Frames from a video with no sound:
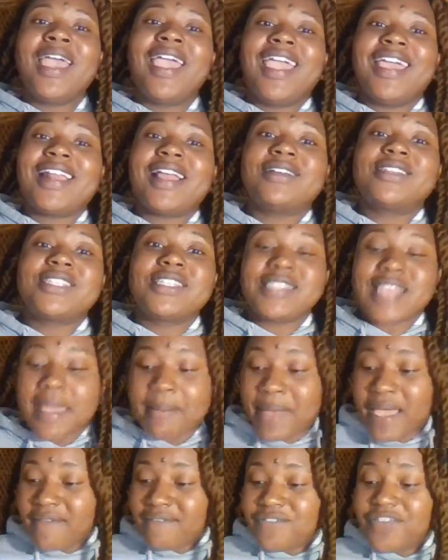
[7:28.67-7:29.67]
and I was just like,
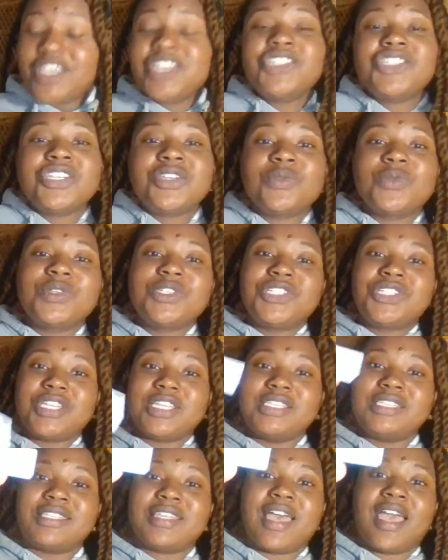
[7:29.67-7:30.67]
my vision was
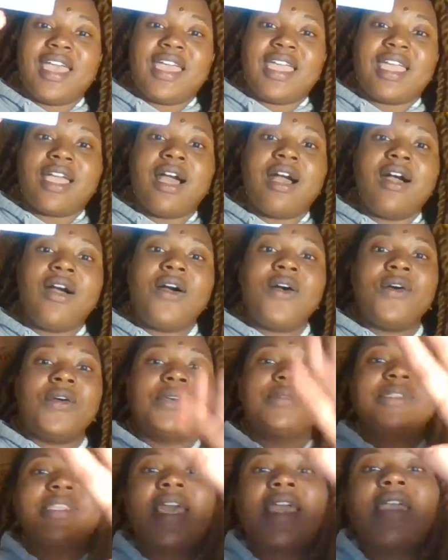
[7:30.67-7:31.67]
just like, oh, it
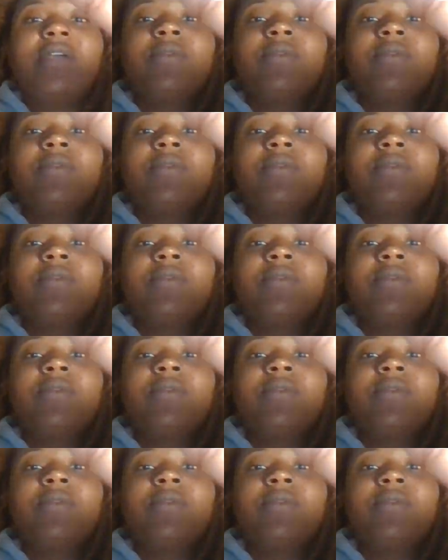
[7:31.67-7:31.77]
was like, it